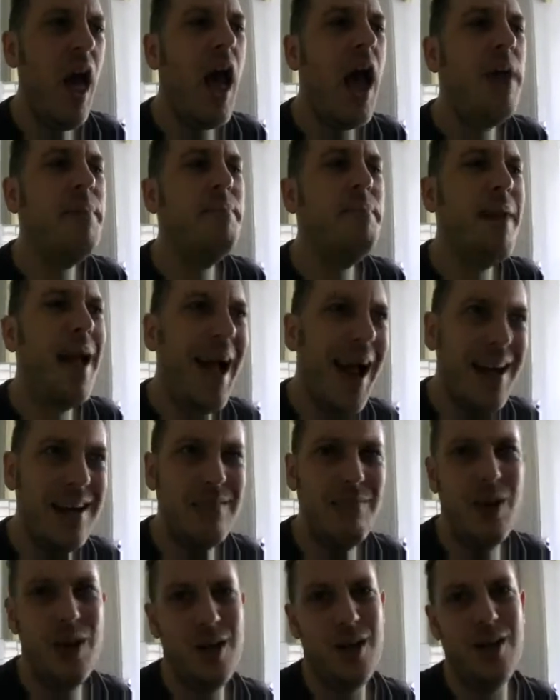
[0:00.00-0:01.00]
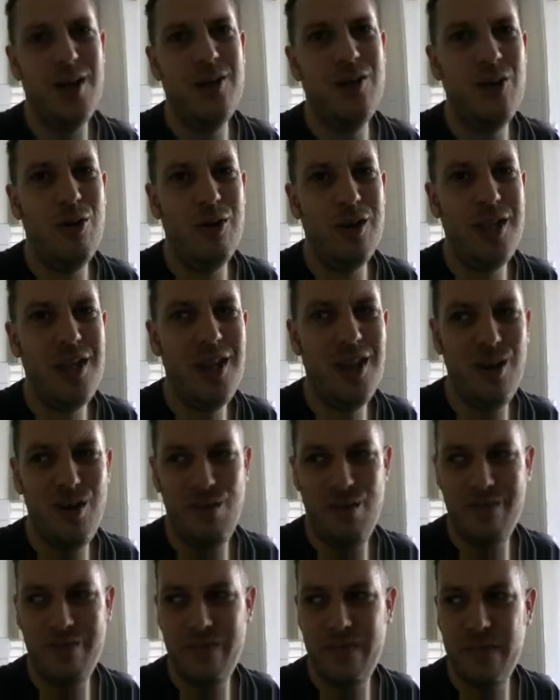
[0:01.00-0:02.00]
And man, am I going to talk to
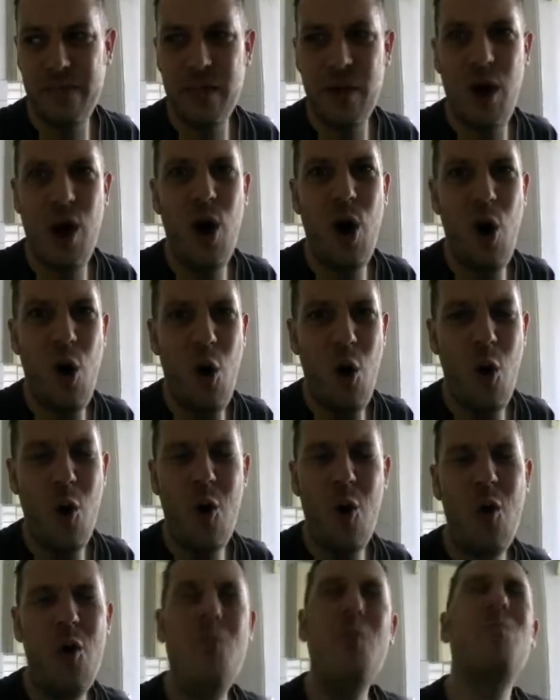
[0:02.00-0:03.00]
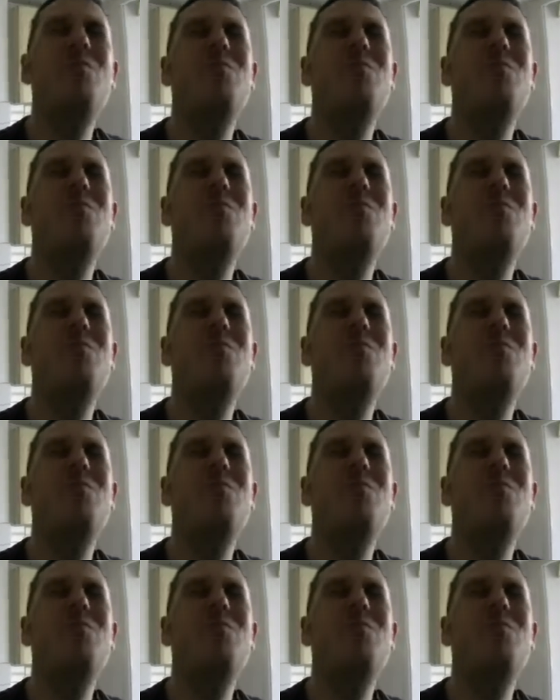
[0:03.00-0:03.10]
you the whole